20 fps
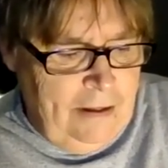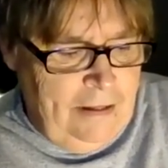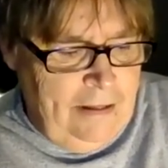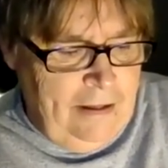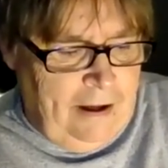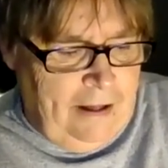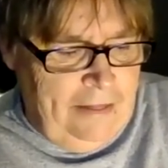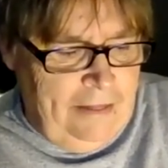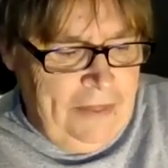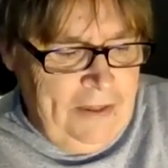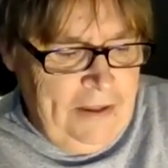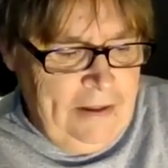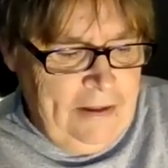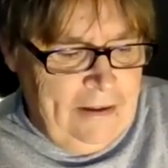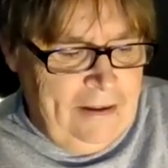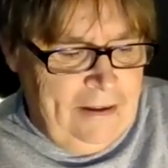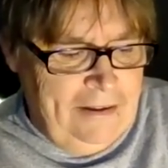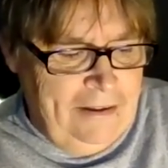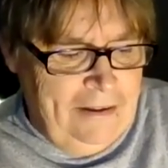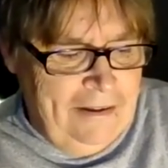I
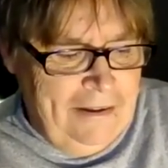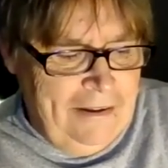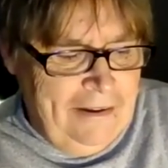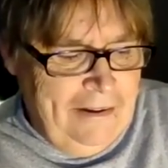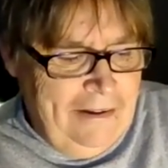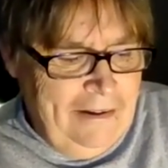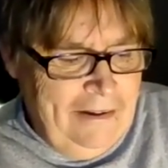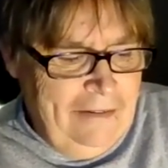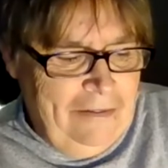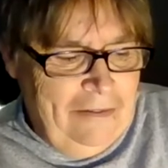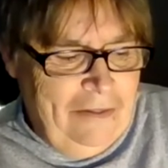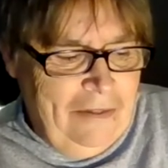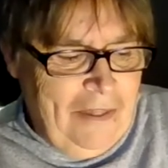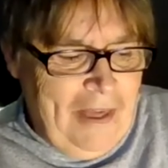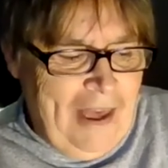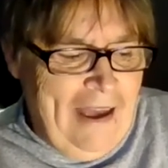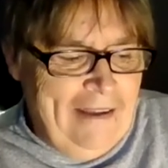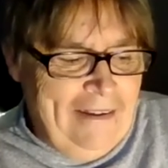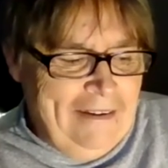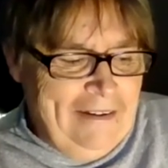think
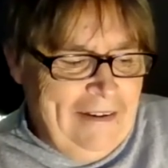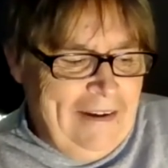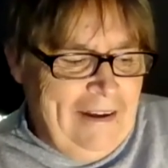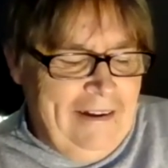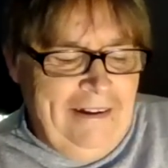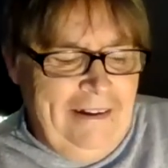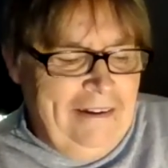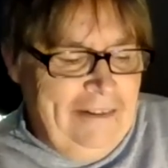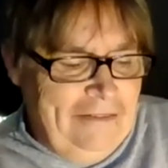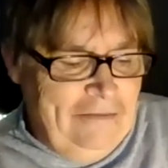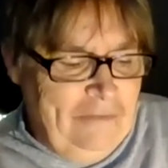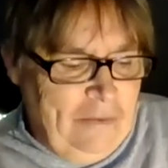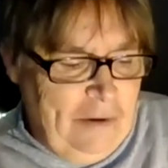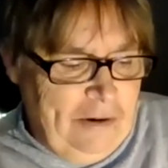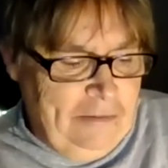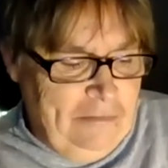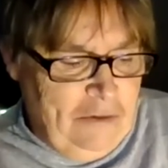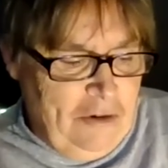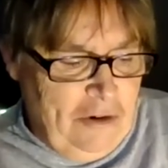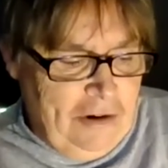that kind of what
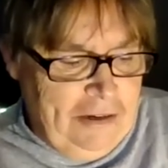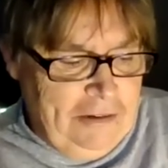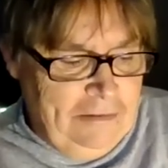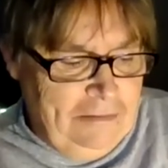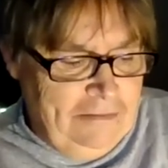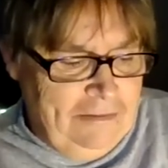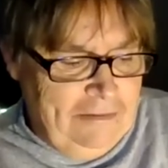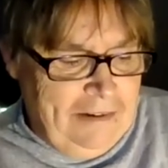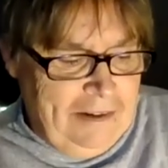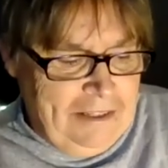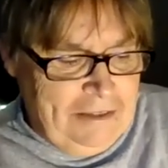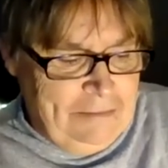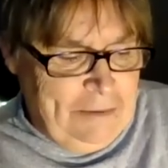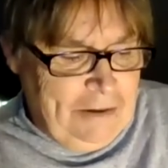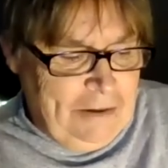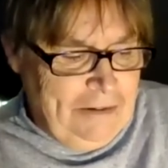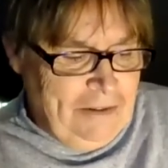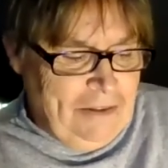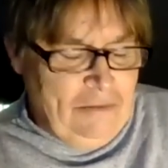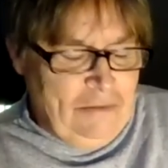I'm trying to, I
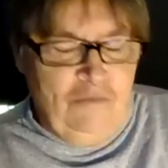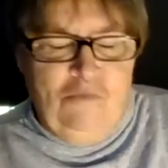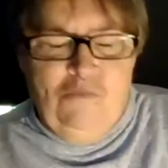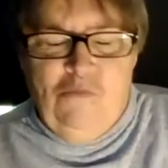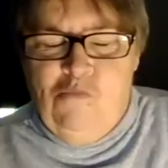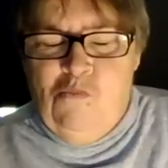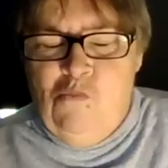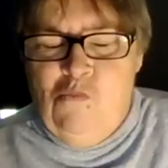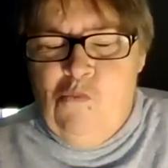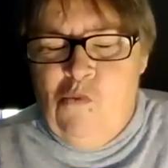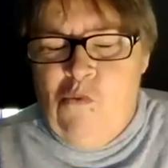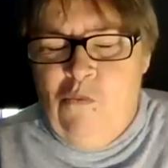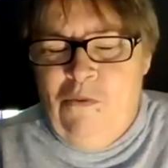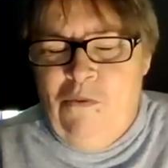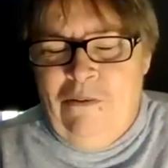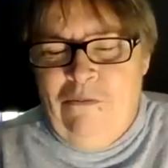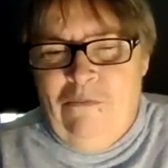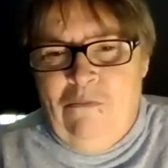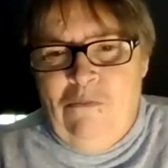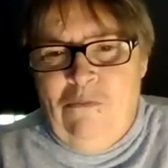suppose,
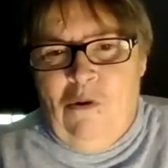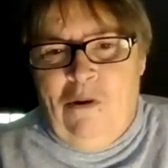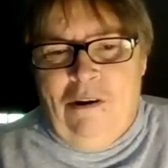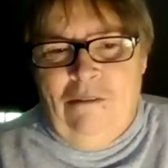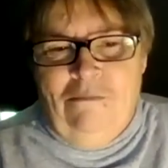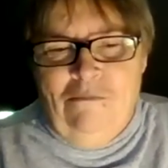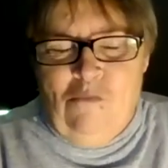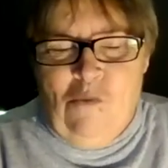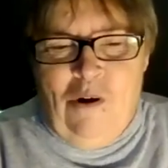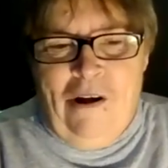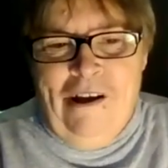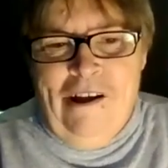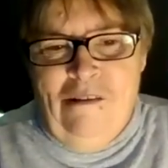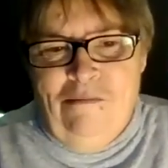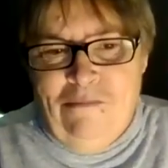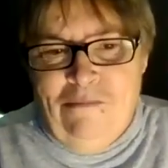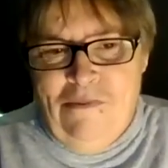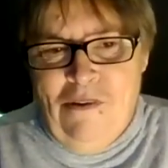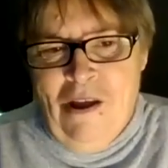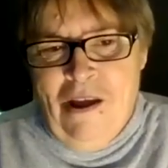why
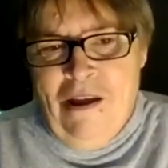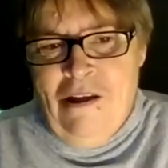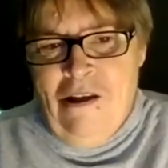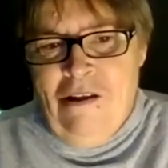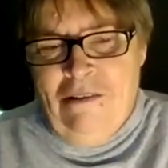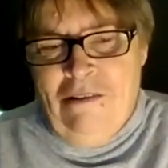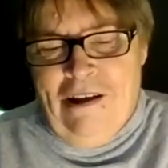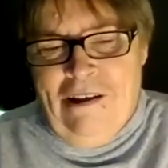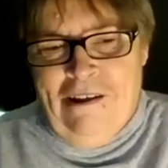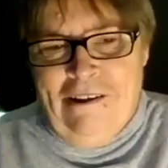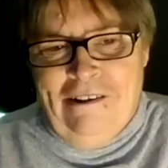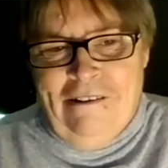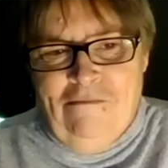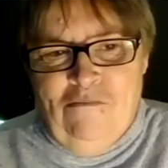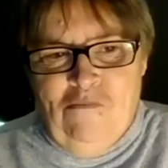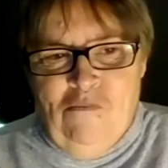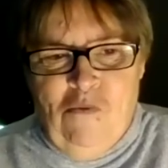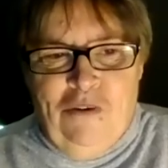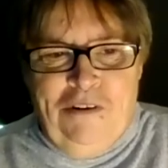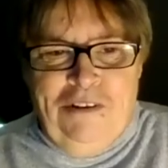I'm
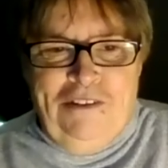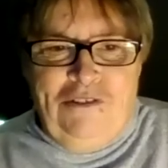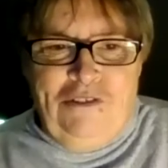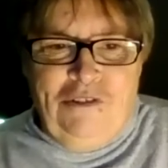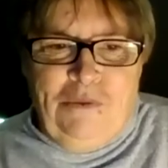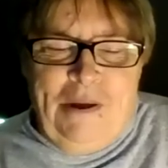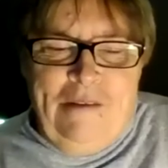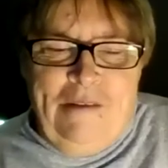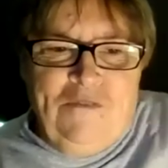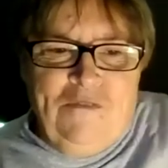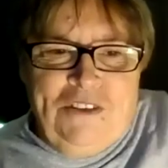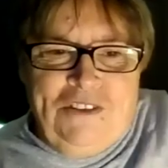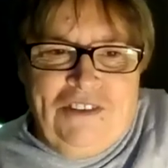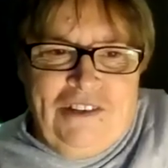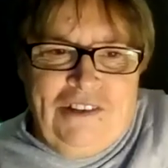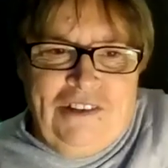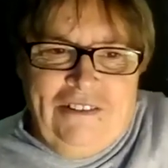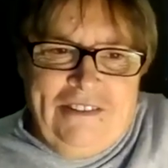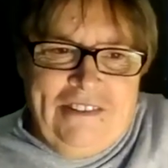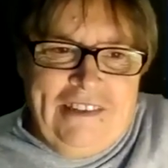wanting to
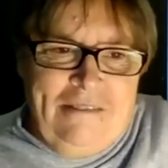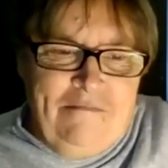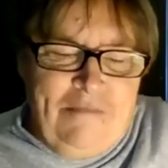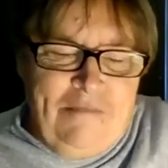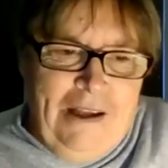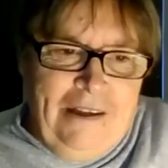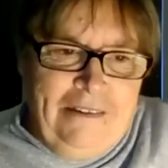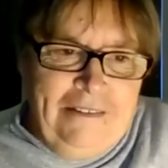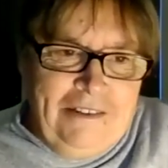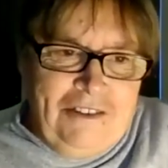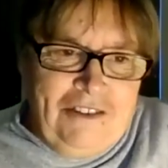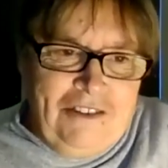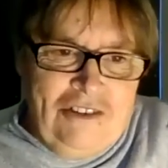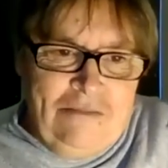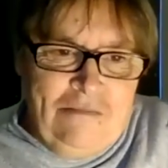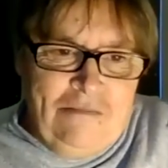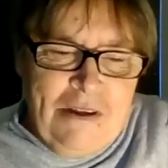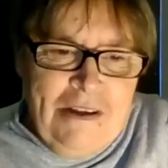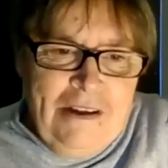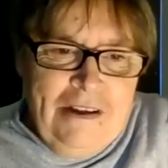emphasise that
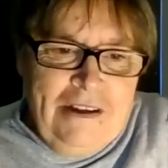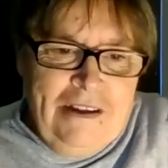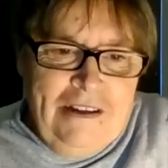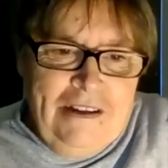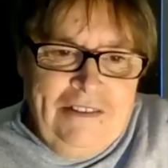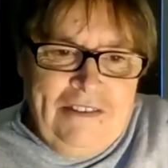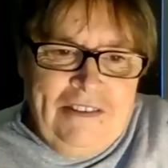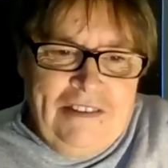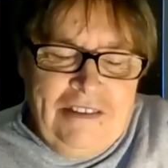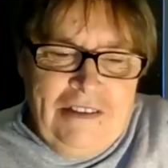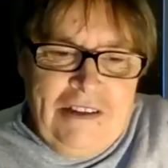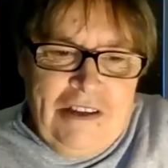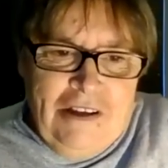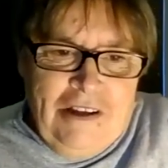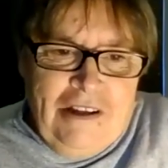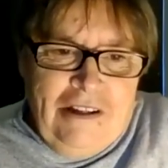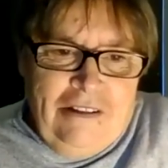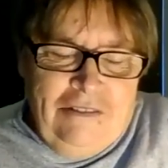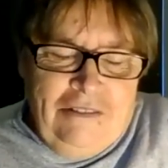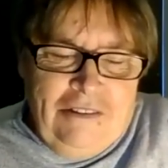partnership is that
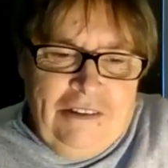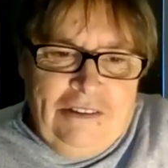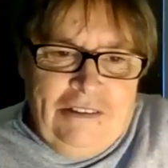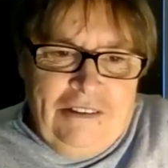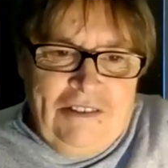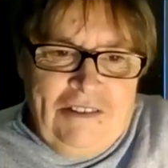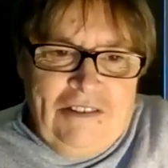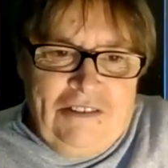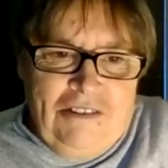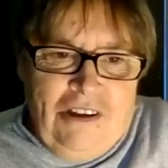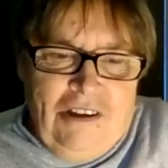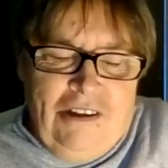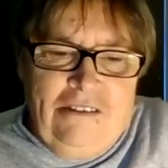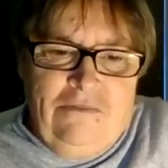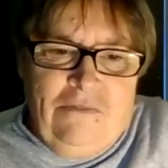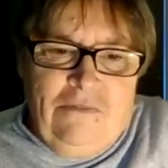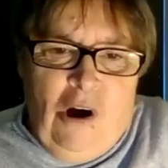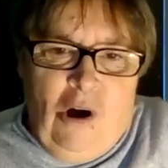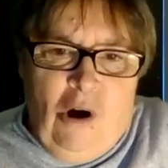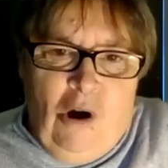this kind of
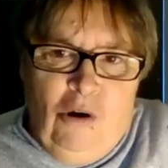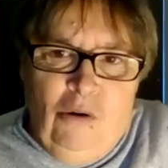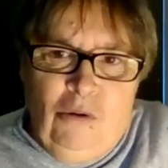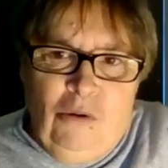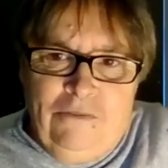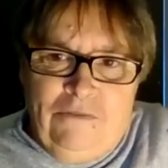whole of